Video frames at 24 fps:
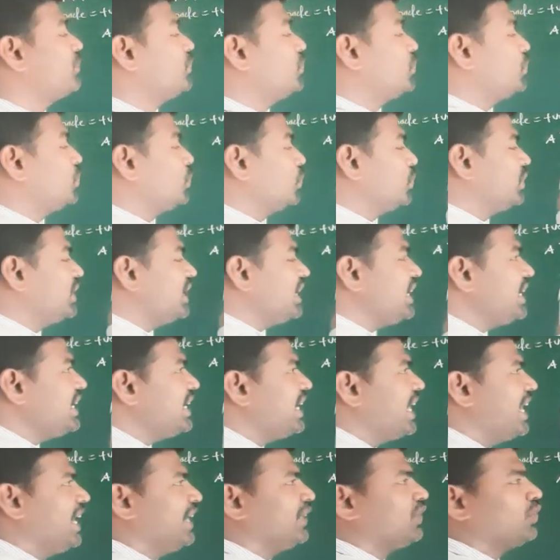to the
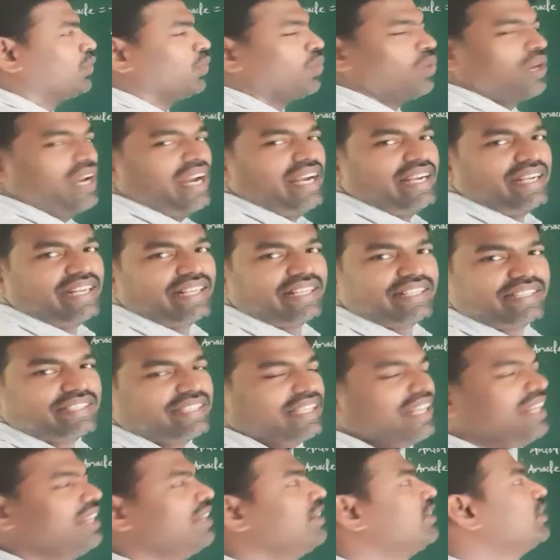electrolytic
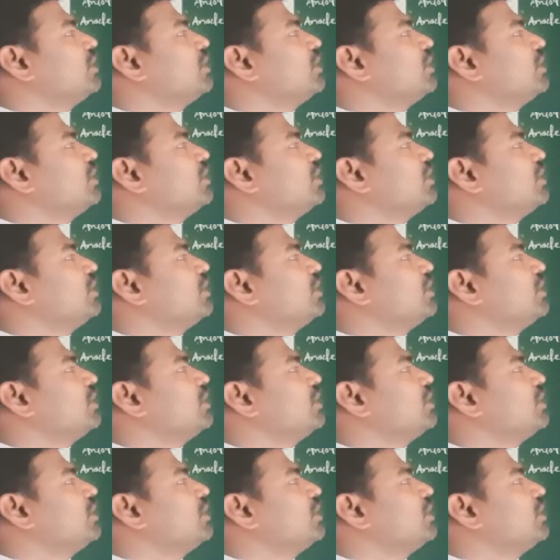cell